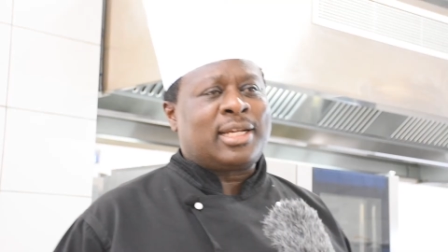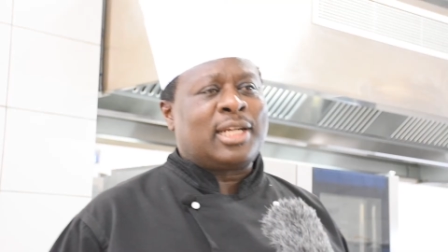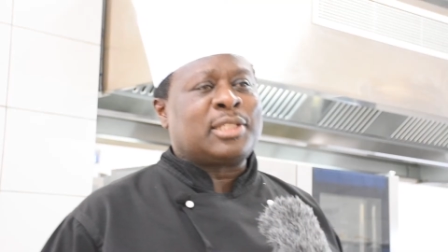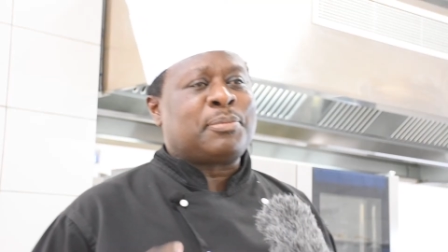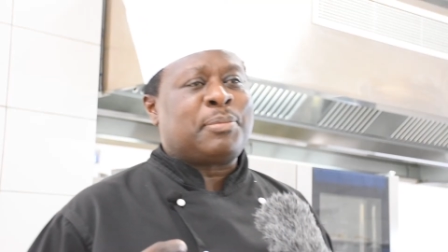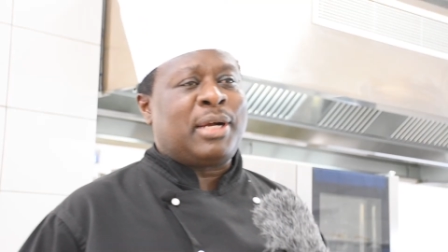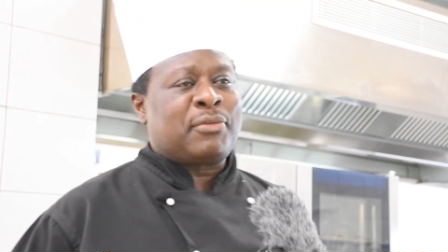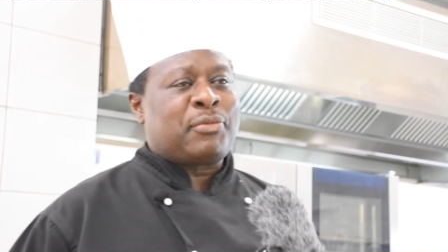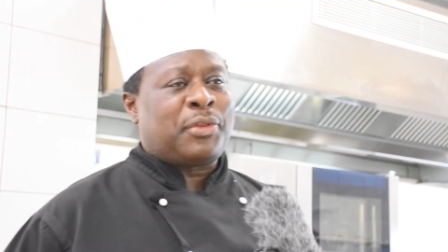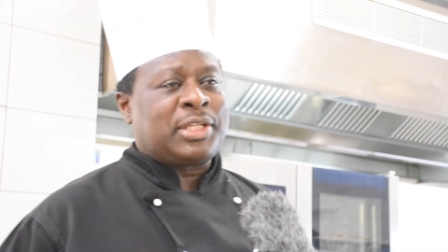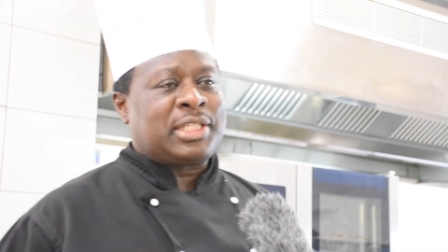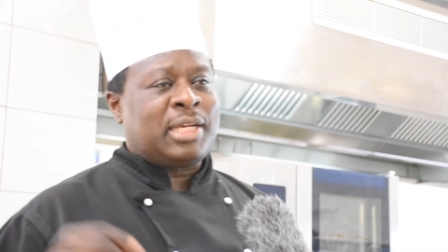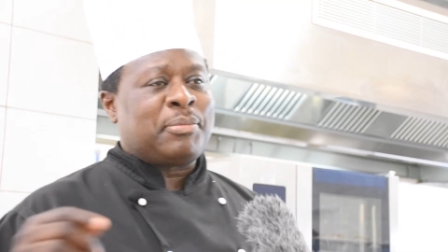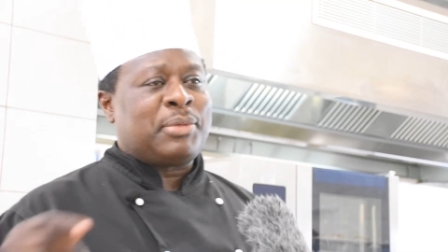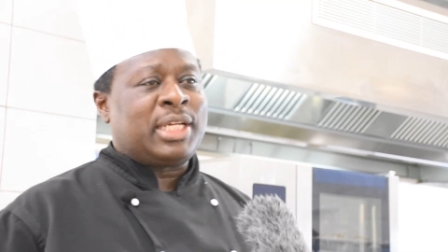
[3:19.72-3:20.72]
comes back for the
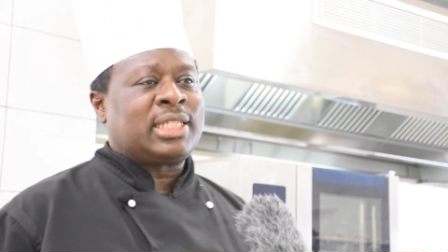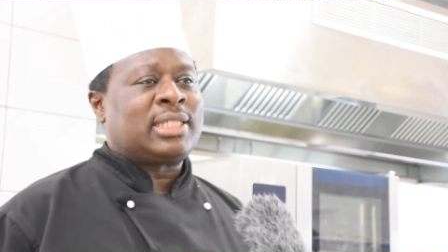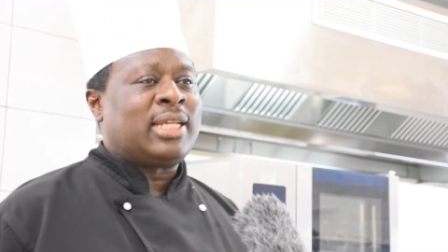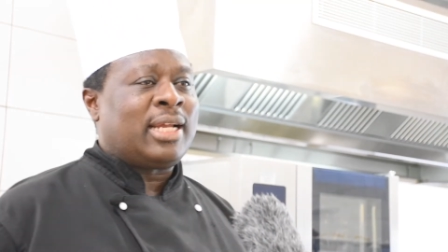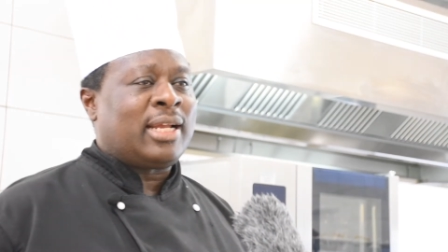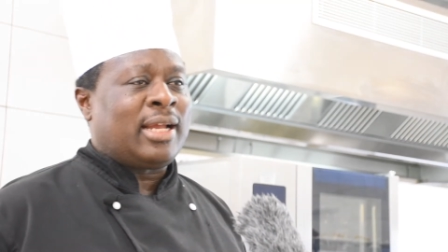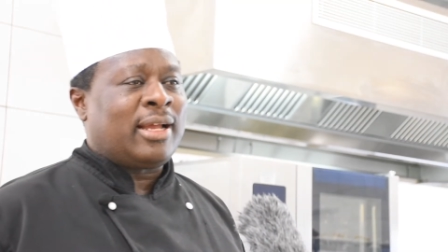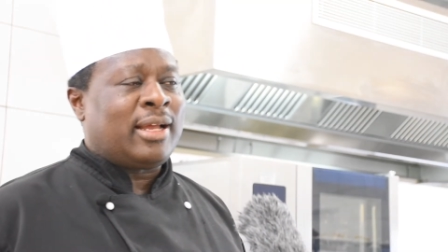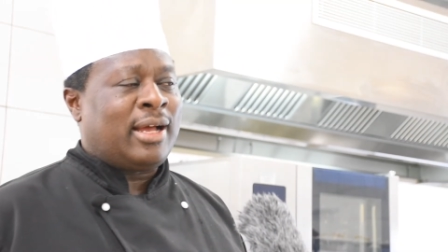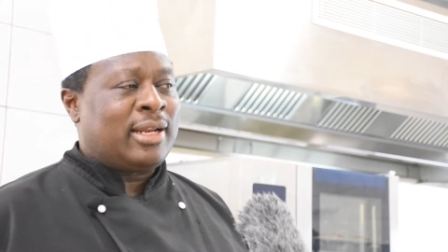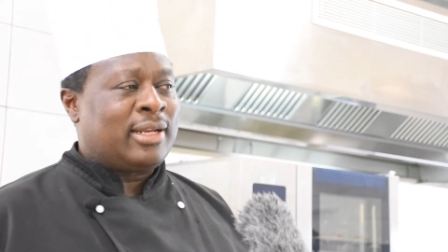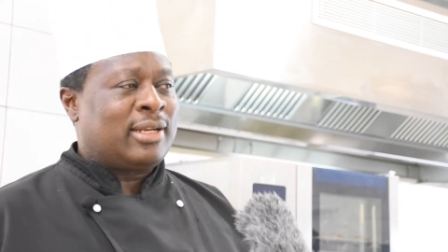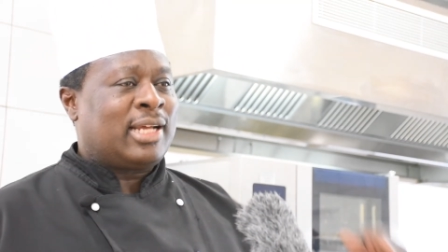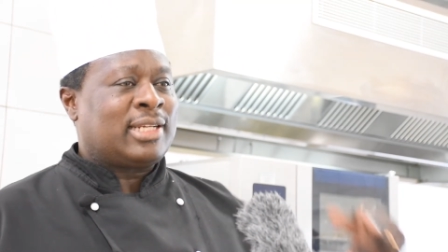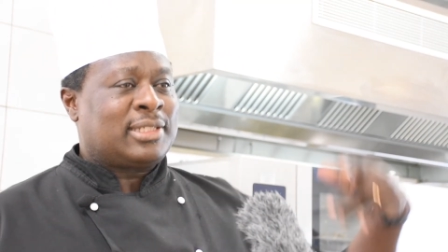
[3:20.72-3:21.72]
same dish they
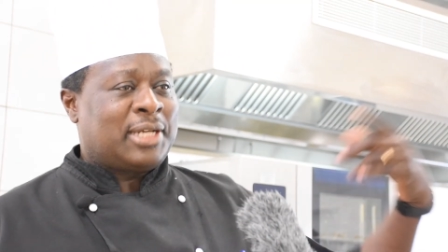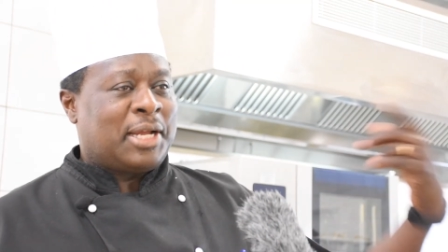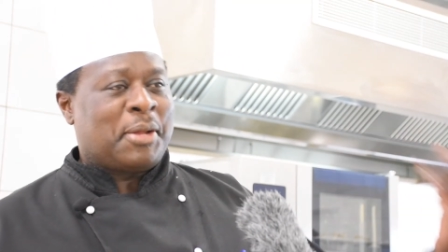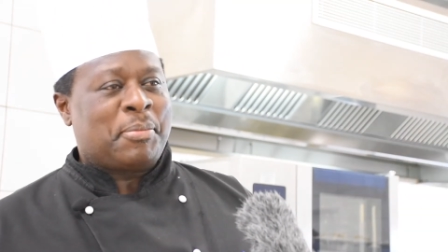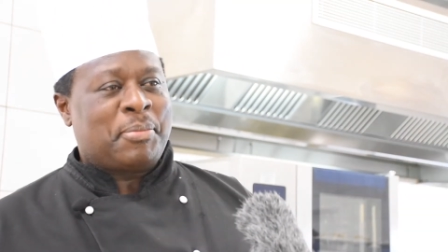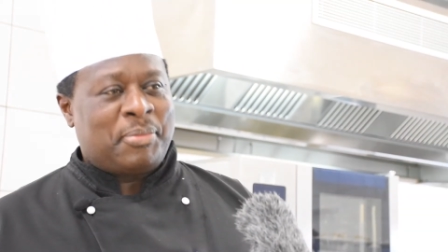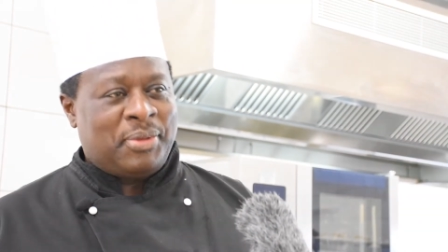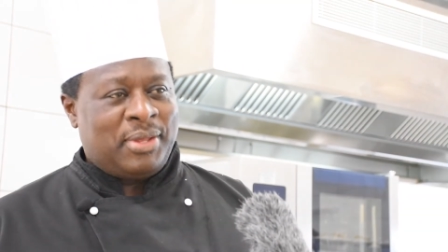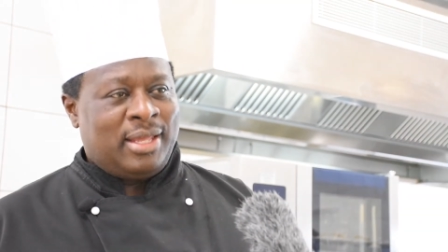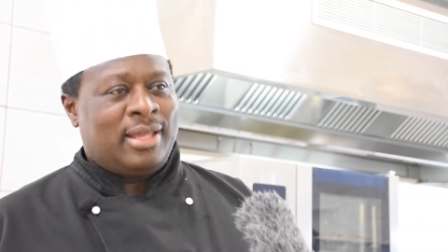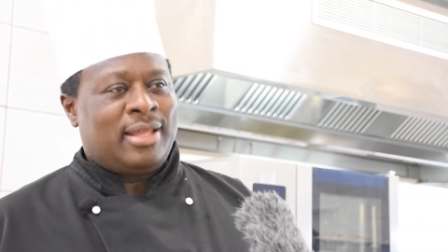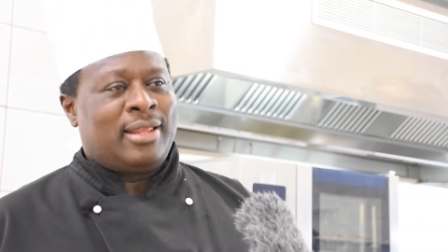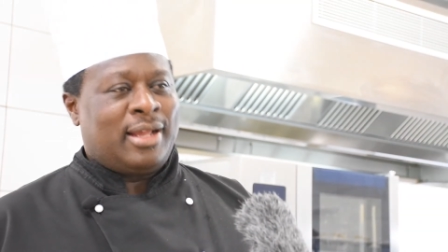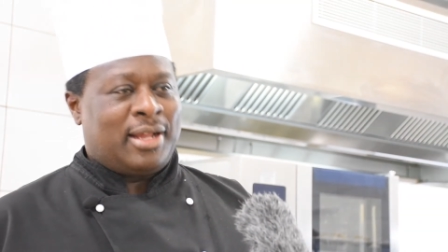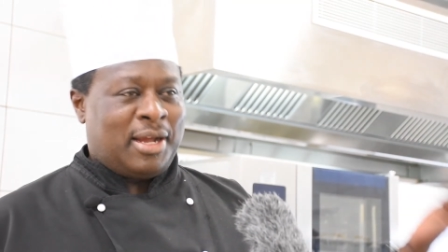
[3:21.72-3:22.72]
had last time.
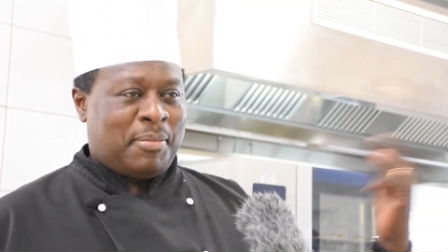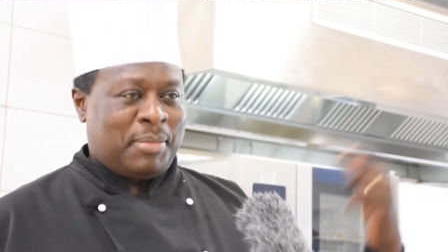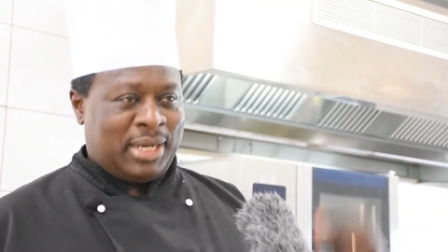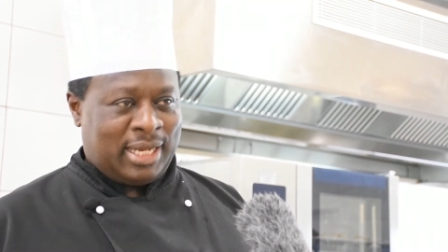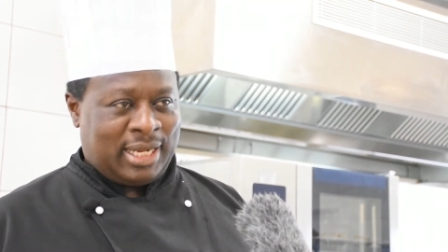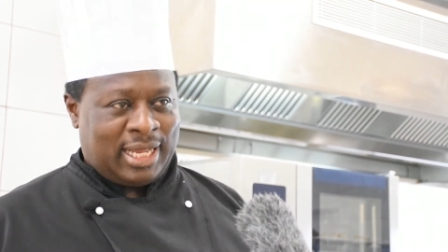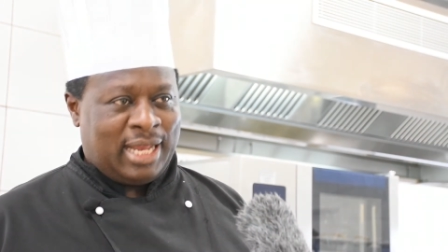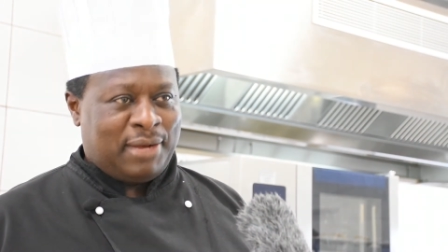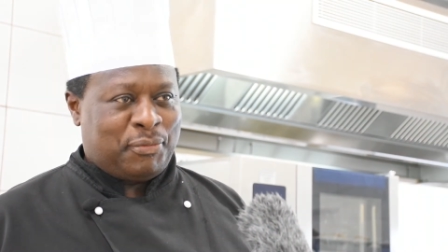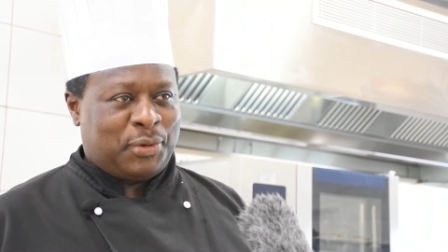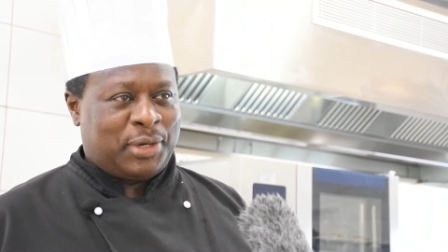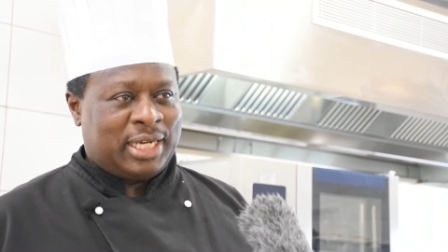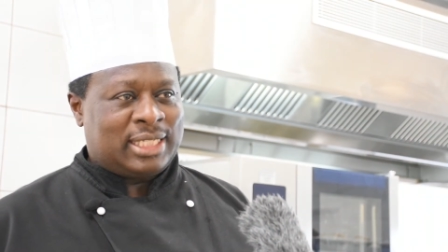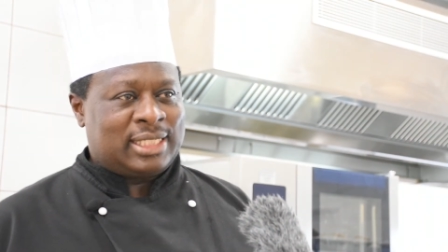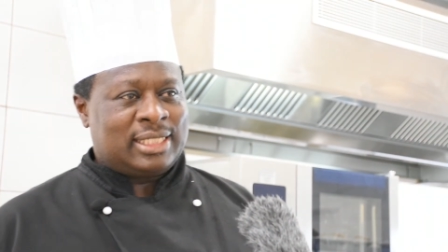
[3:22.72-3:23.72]
They come in again
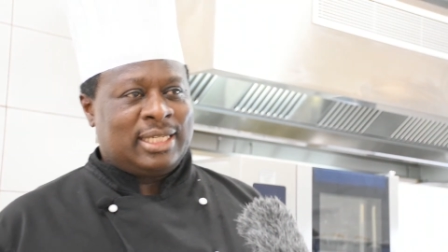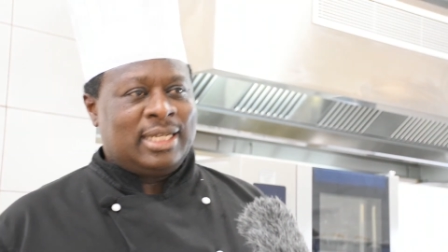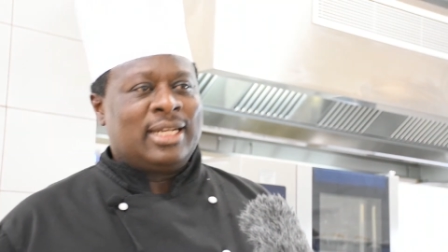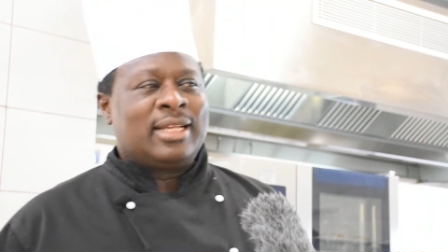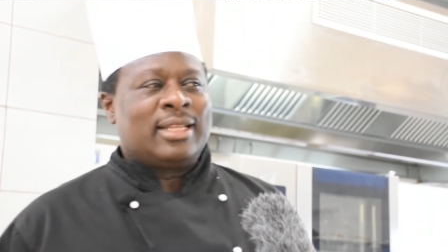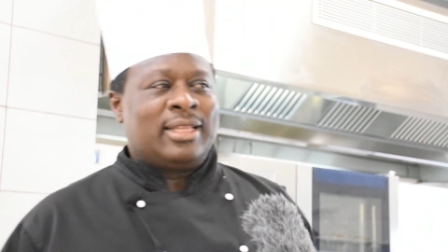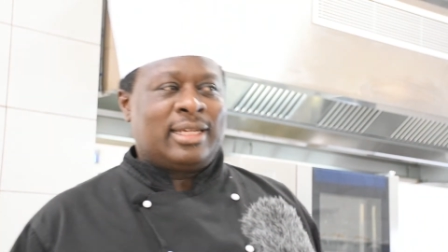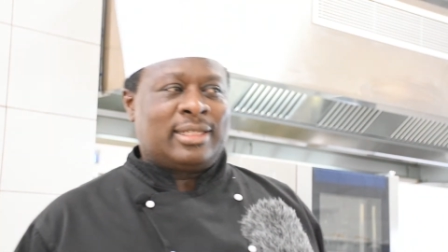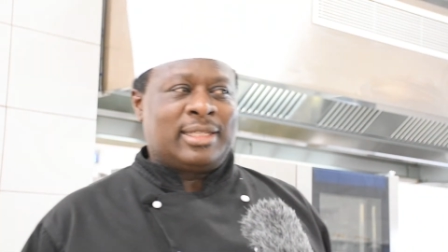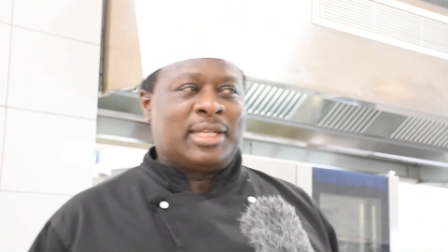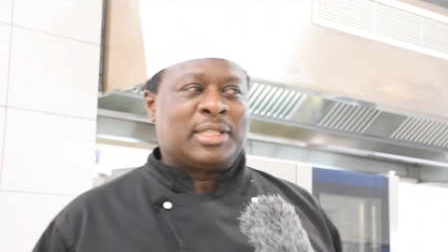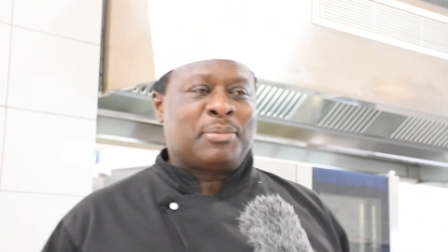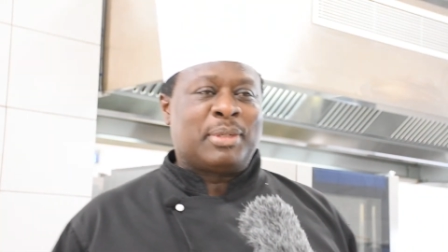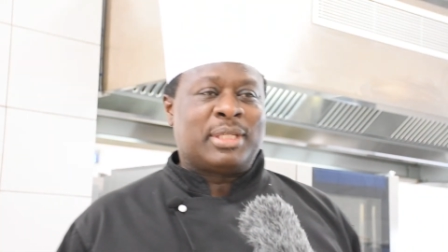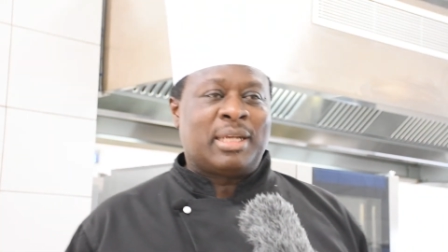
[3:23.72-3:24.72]
for it. That
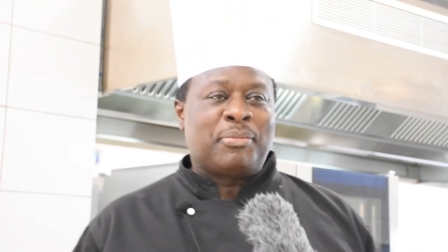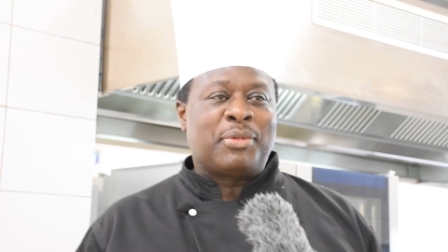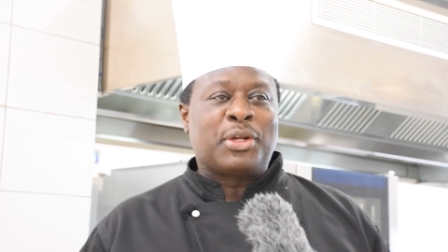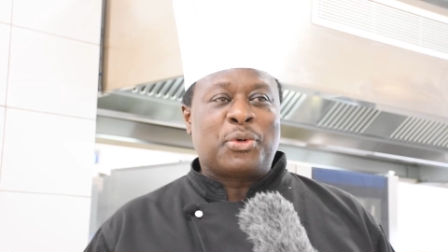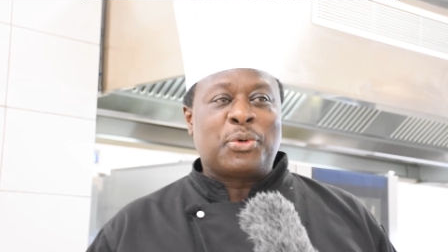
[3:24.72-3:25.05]
tells me something